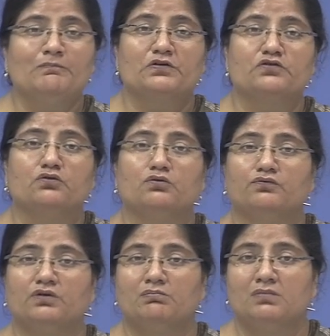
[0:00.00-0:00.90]
So,
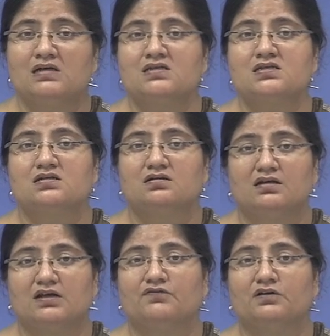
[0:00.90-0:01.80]
we must
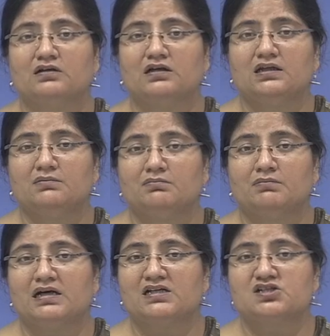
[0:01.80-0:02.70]
definitely
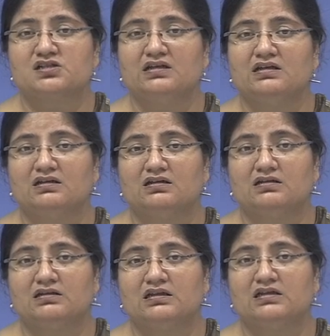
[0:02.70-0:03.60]
match
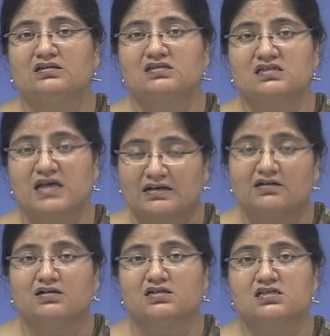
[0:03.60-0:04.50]
the
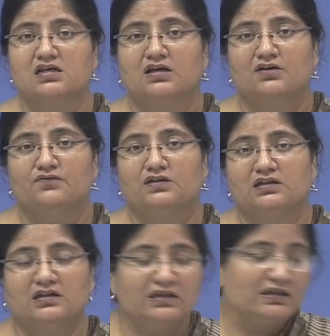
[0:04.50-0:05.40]
standards
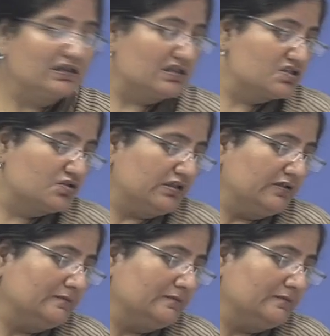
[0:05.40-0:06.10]
within the industry.